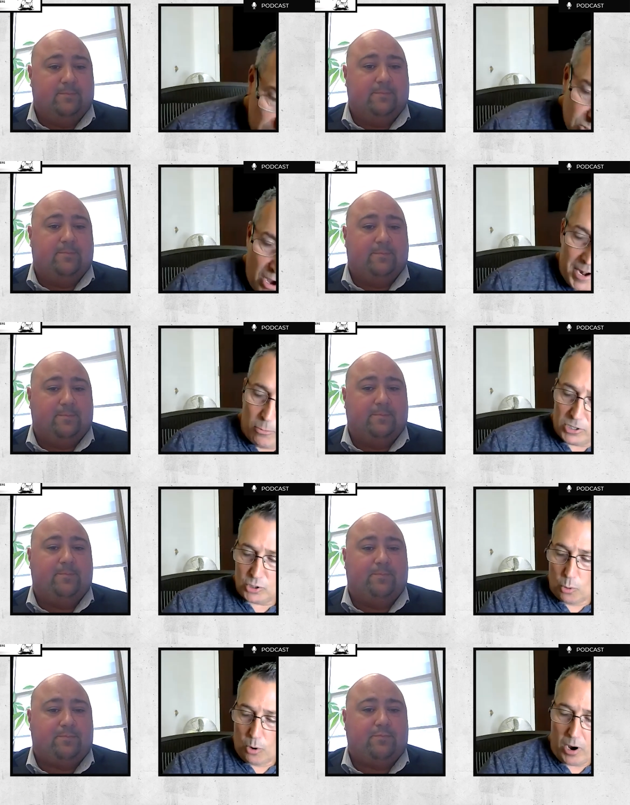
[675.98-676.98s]
Speaker 1: we try to
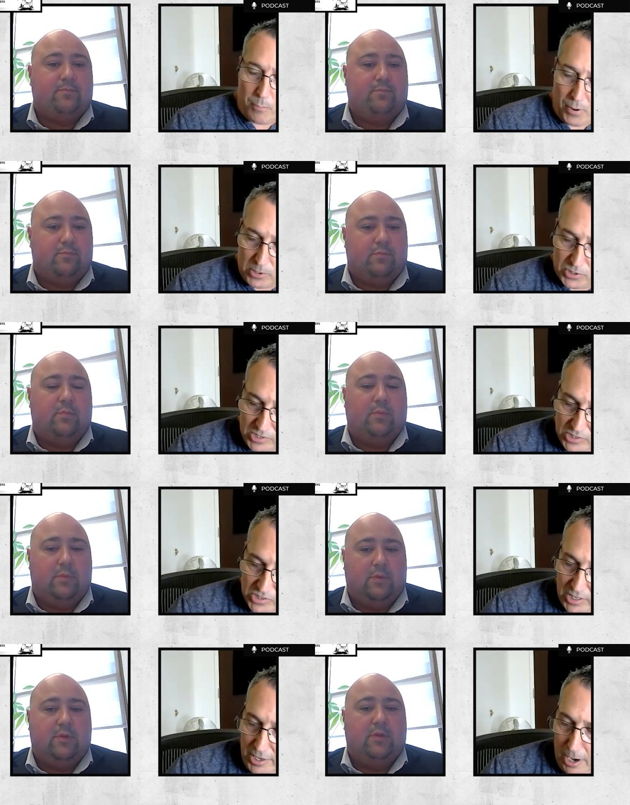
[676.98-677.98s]
restore a
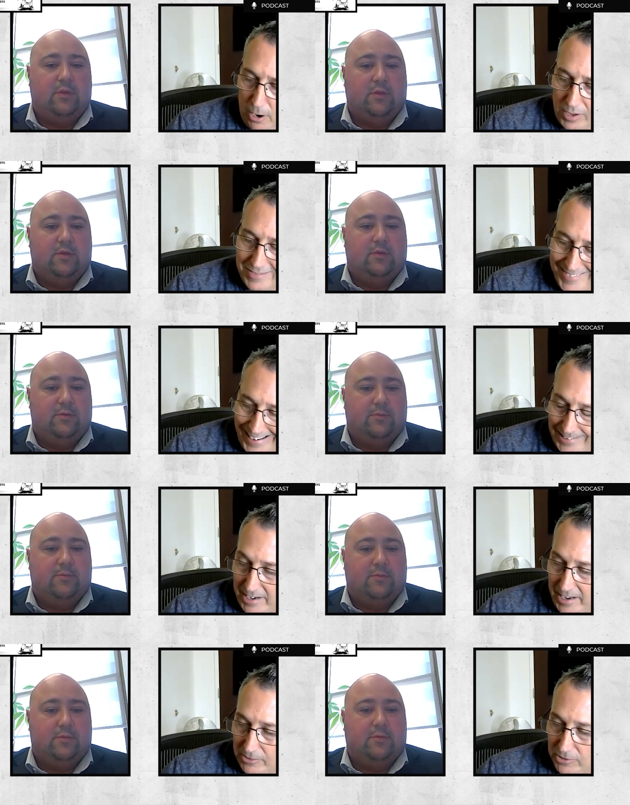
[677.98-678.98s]
person's, you know,
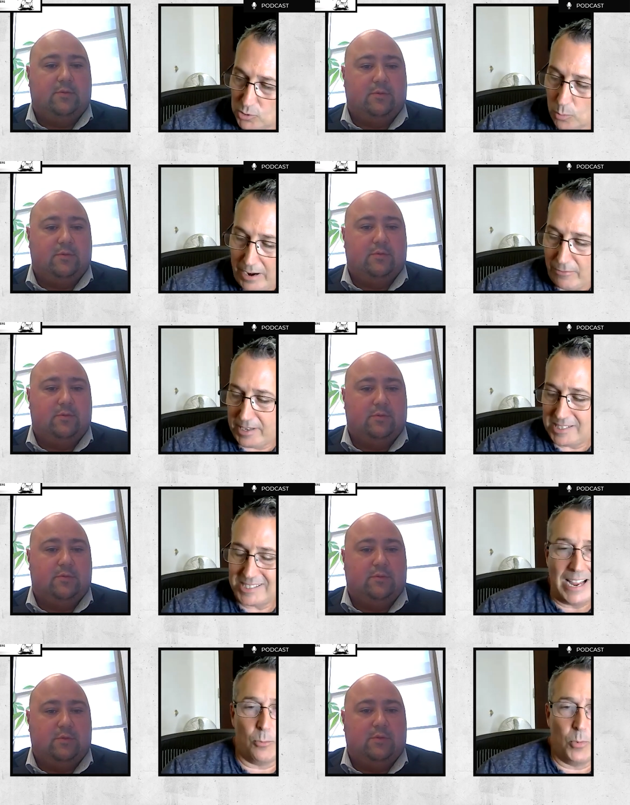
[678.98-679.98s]
dignity to whatever
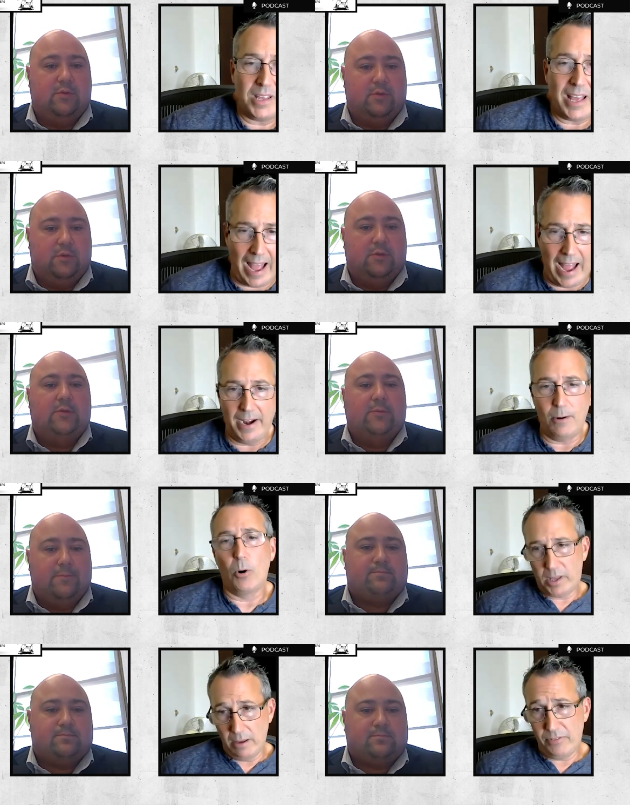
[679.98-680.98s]
extent we can,
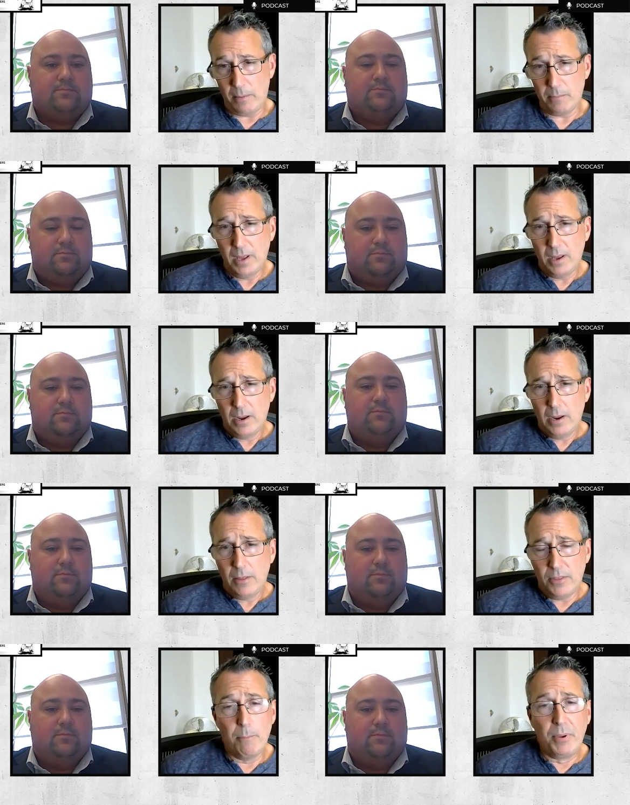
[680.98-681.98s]
or give them
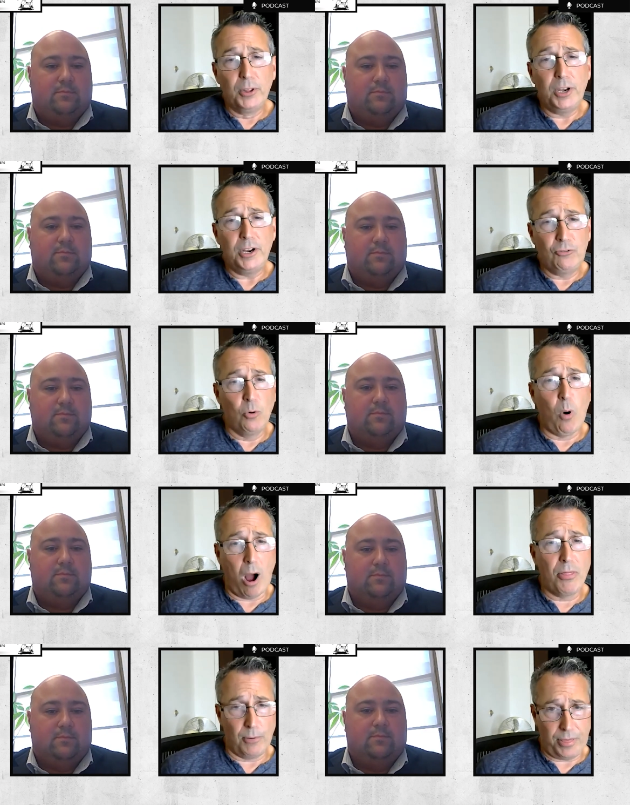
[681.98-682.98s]
the ability to do
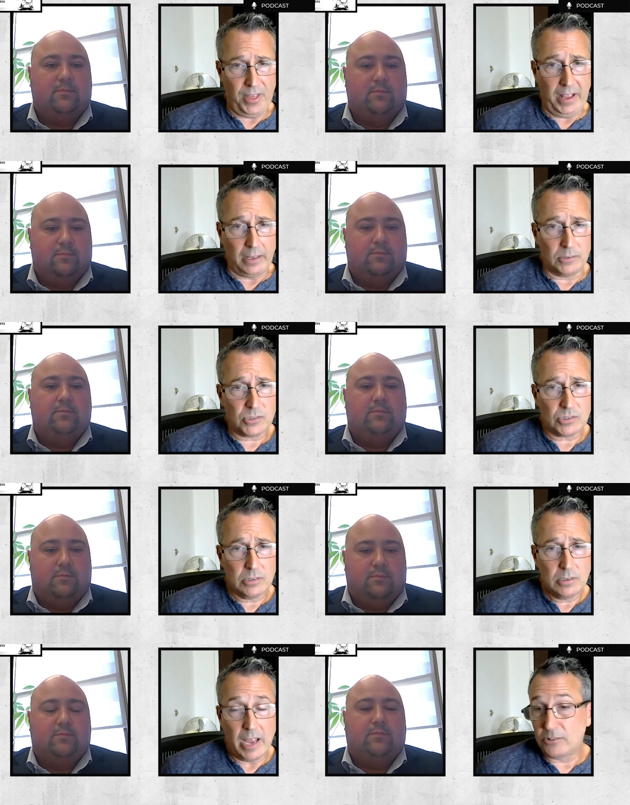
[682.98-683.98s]
other things.
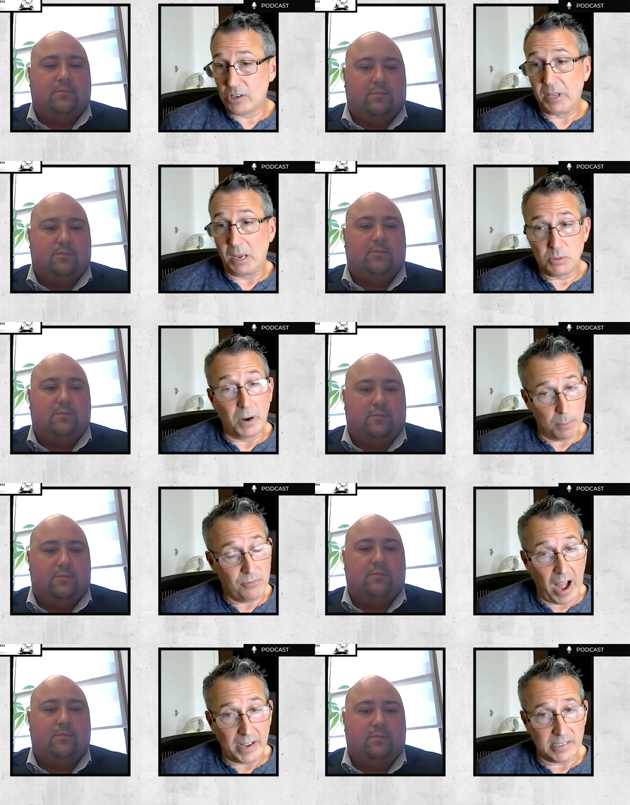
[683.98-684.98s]
And sometimes money
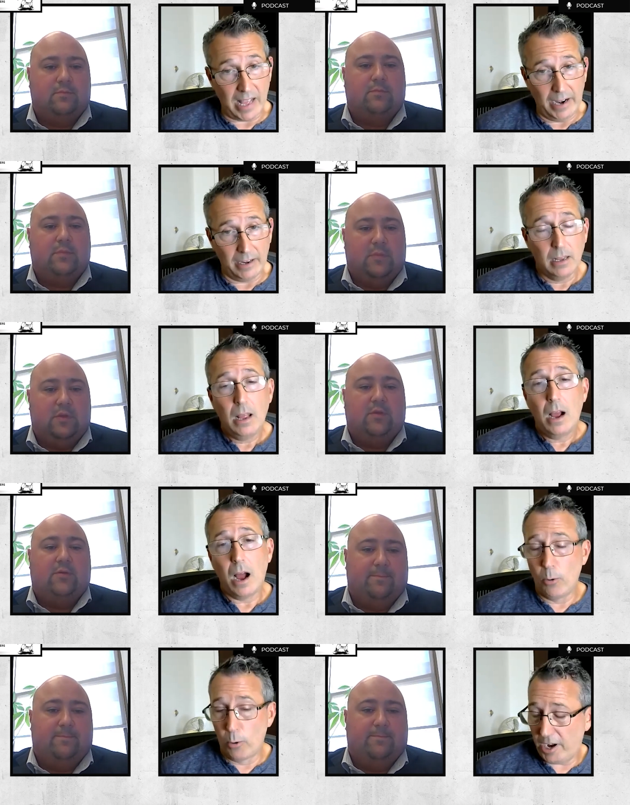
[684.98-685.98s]
provides that
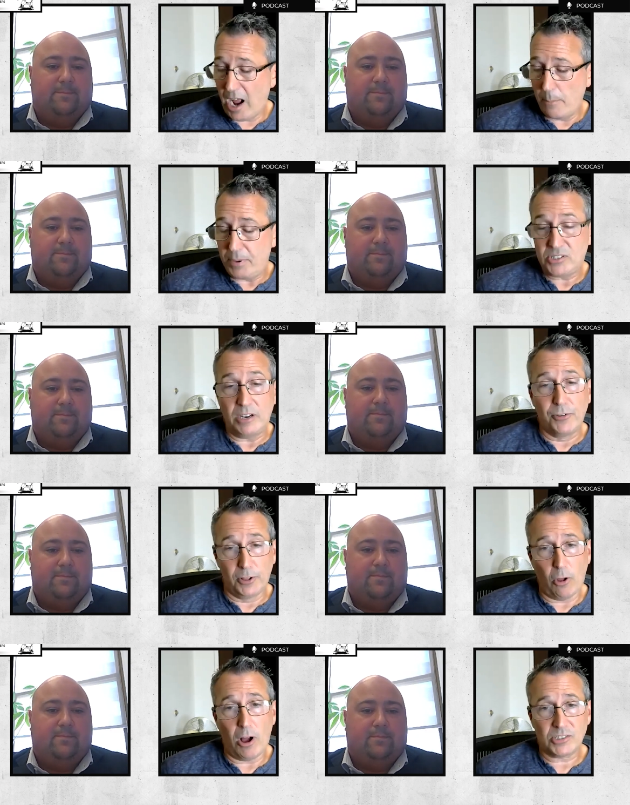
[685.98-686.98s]
in order to compensate for the
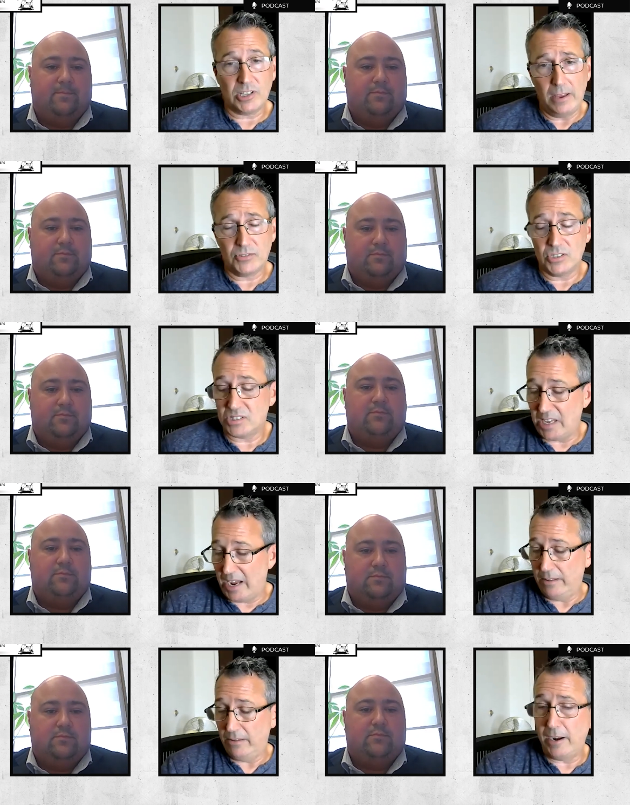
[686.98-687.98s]
loss they've
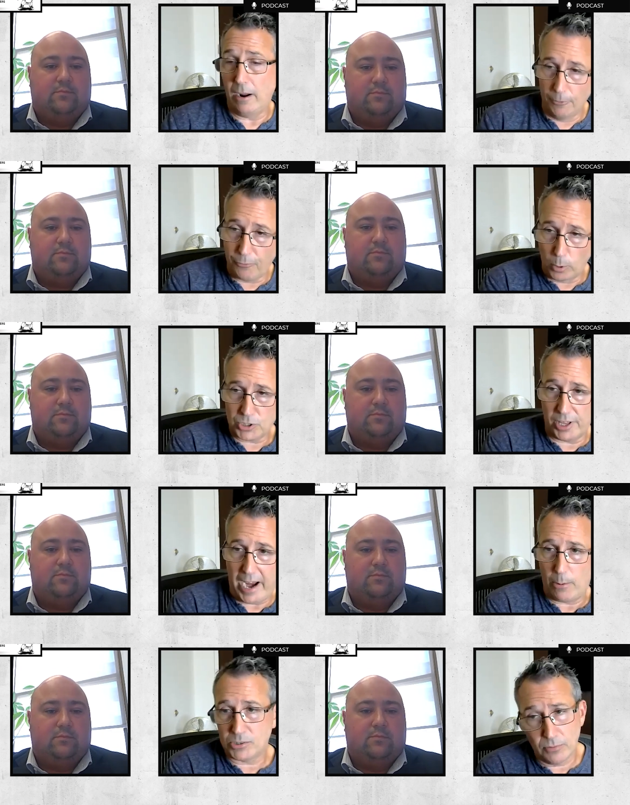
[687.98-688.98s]
sustained. And unfortunately,
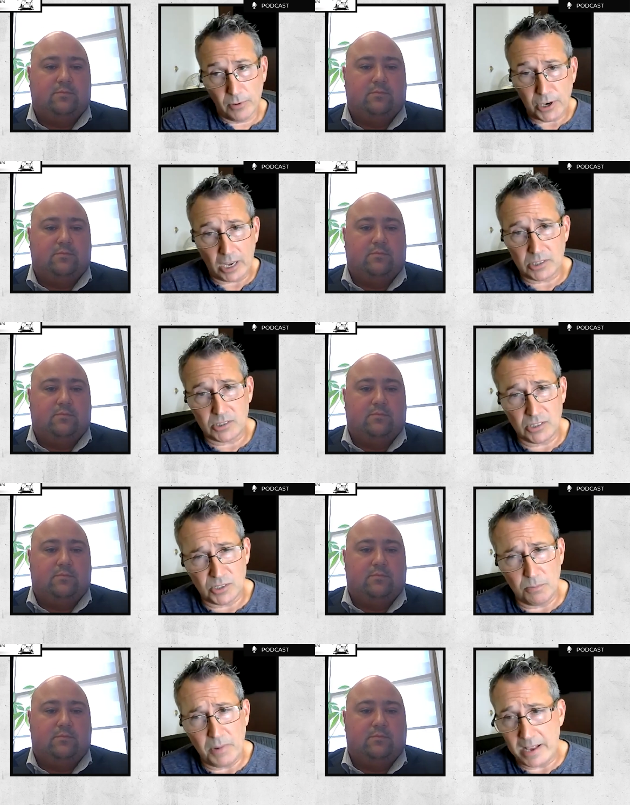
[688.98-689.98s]
our civil justice
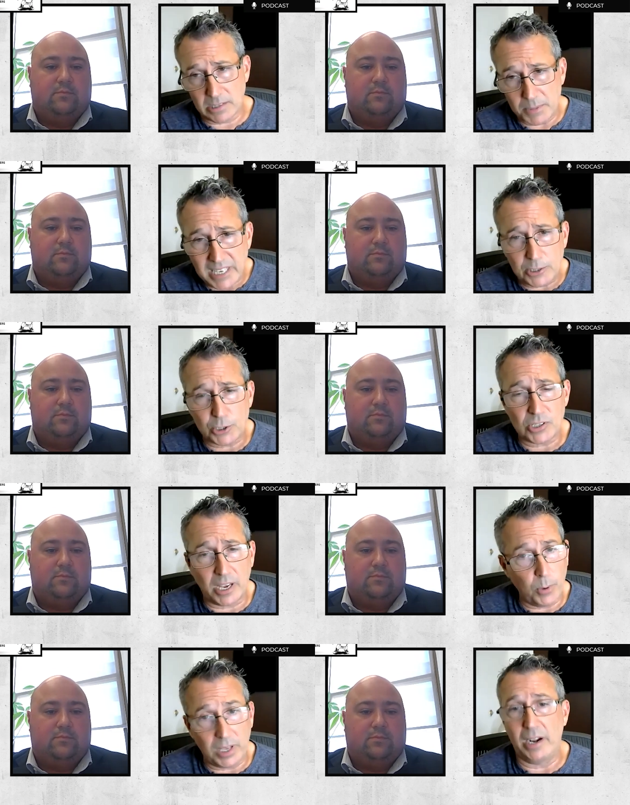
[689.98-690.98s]
system has limitations. Like
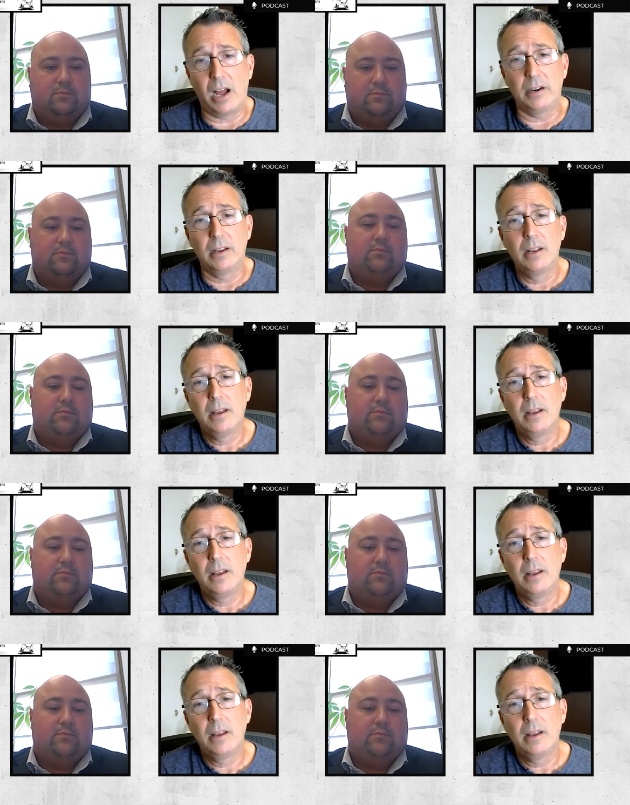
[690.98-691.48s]
we cannot